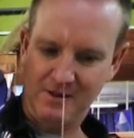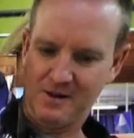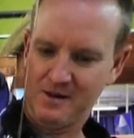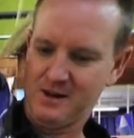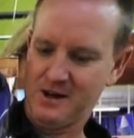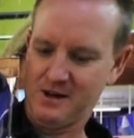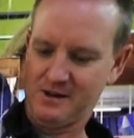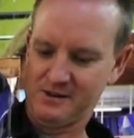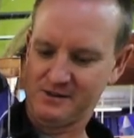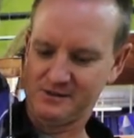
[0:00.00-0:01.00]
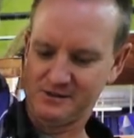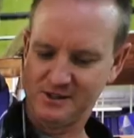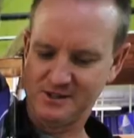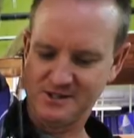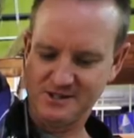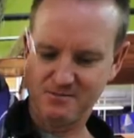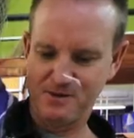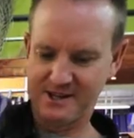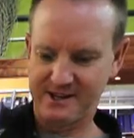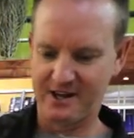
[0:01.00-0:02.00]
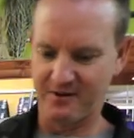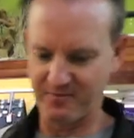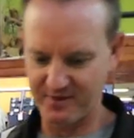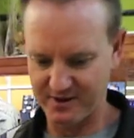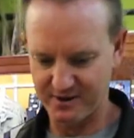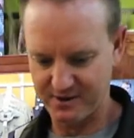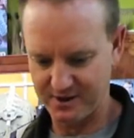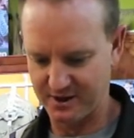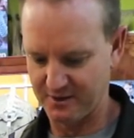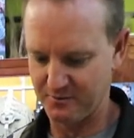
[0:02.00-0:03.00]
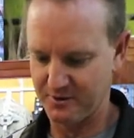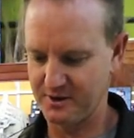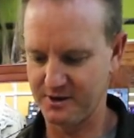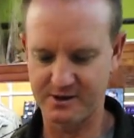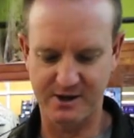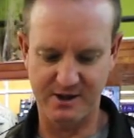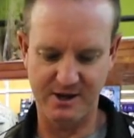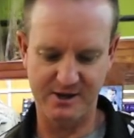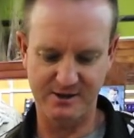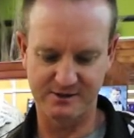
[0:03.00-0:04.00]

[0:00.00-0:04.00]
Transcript: Okay, so it sits about there. Okay, take that.